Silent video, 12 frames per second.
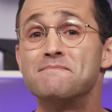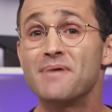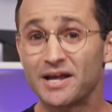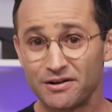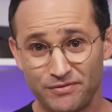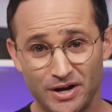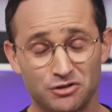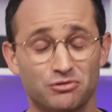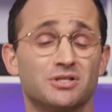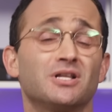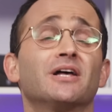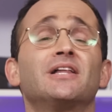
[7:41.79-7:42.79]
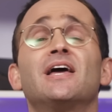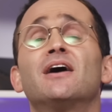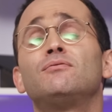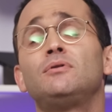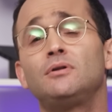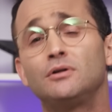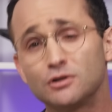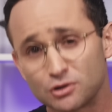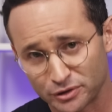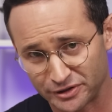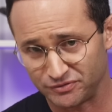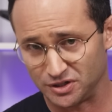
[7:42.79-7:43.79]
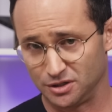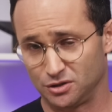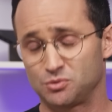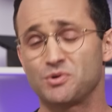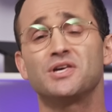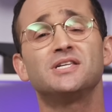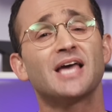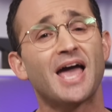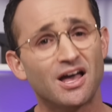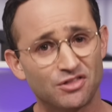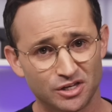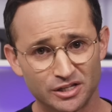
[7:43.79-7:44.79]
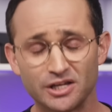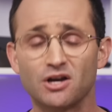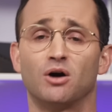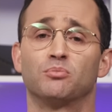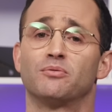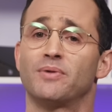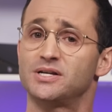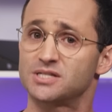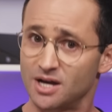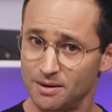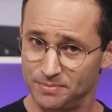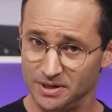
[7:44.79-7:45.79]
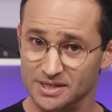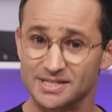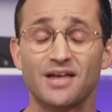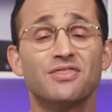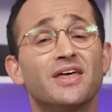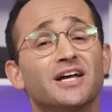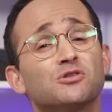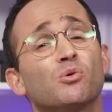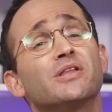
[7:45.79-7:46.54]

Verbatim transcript: Manufacturers likely have lucrative deals with these ethically compromised companies, and that's